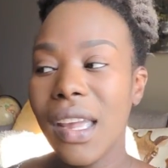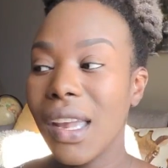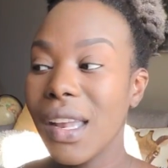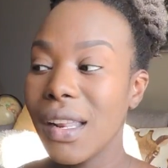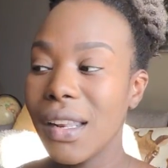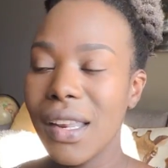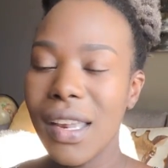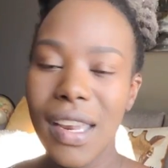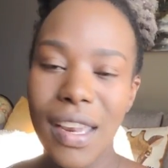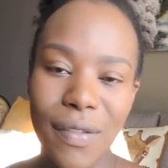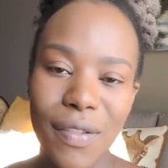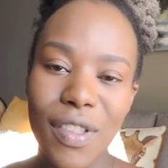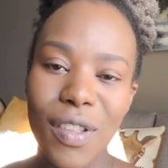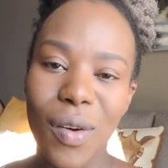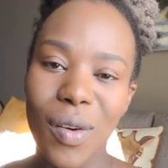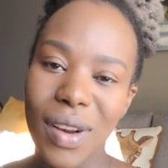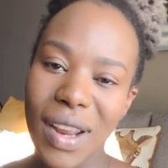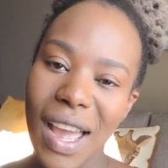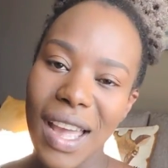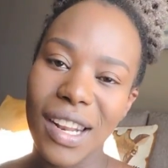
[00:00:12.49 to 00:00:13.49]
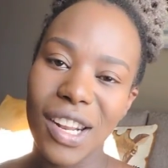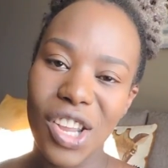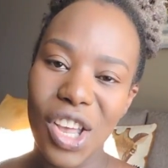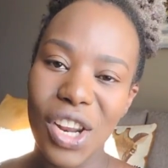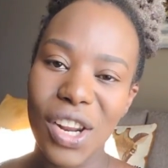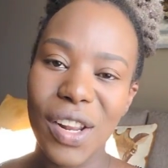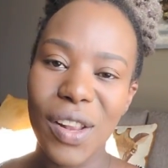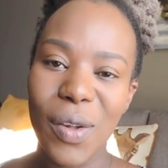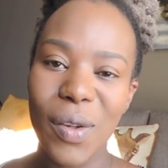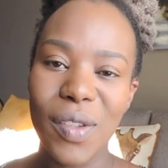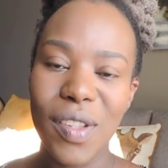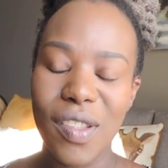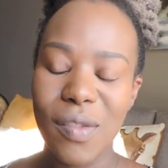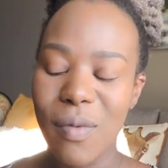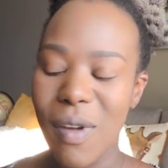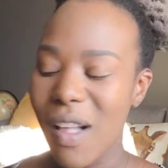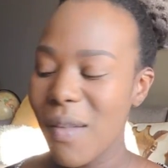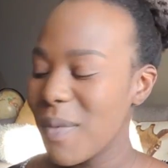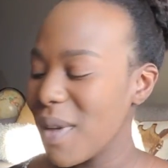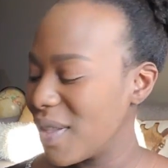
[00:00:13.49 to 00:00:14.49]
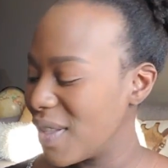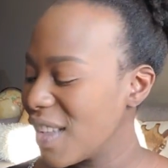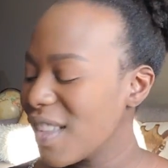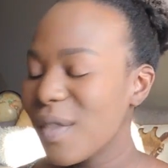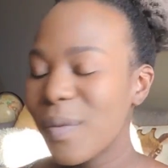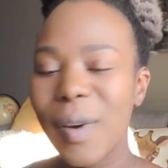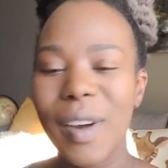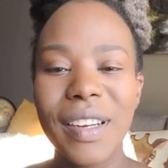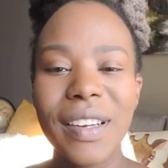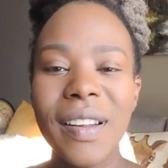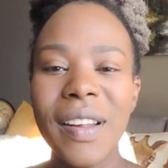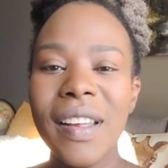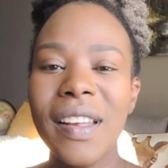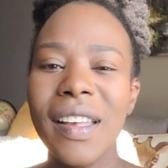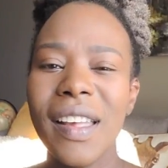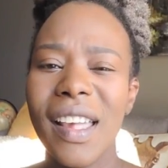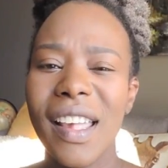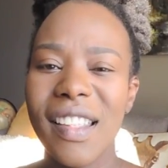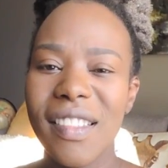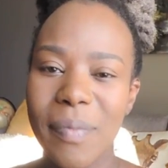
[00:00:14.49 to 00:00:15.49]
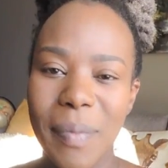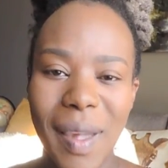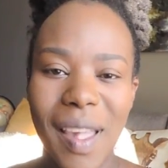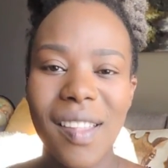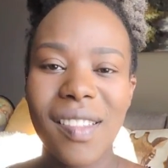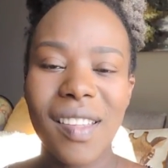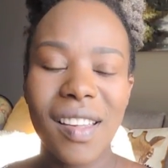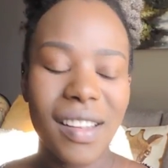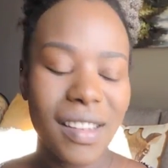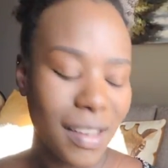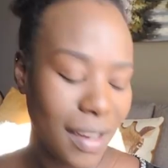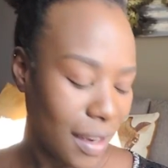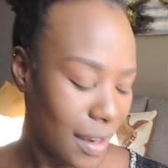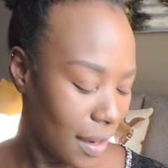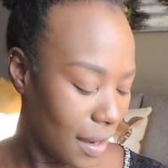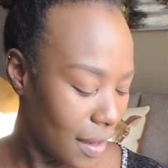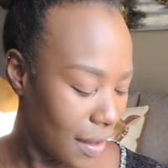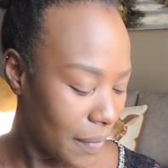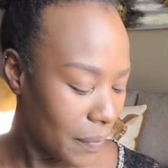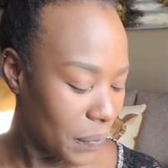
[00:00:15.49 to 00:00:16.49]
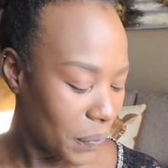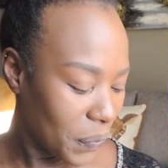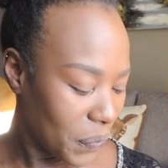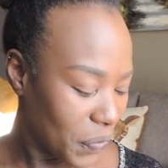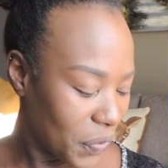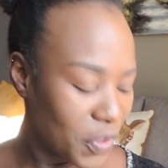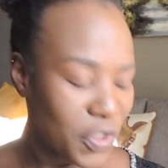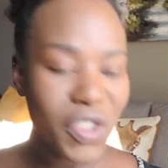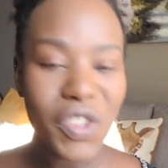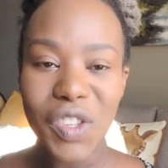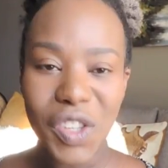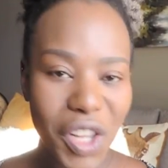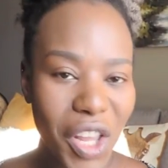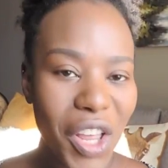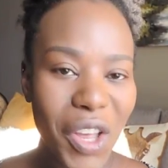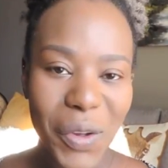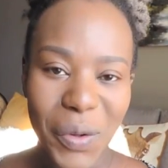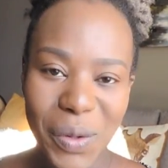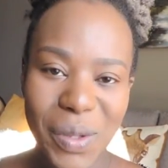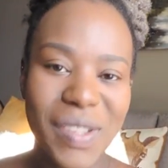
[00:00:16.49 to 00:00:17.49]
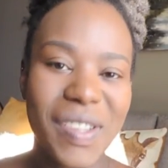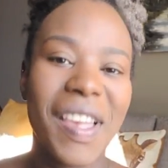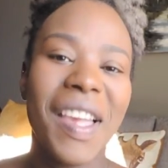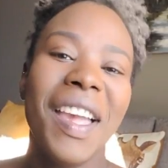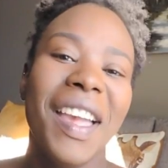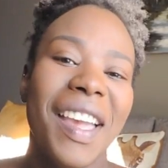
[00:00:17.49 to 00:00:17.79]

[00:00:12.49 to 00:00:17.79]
and even though it had a lot of clothes as well, but this one is basically just clothes.